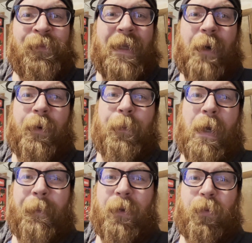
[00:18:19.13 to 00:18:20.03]
I would
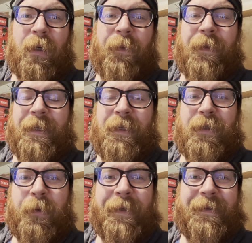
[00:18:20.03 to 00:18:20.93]
probably run
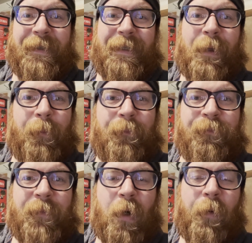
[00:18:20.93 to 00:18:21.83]
the USDM
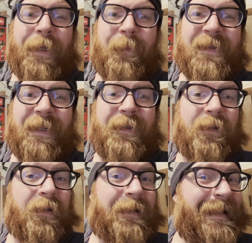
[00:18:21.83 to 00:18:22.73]
OEM side
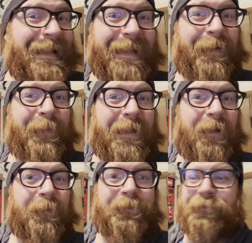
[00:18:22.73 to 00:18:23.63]
skirts because I like them
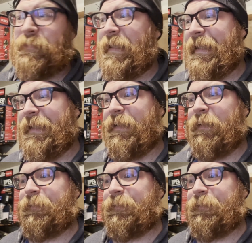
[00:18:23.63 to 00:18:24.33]
better. And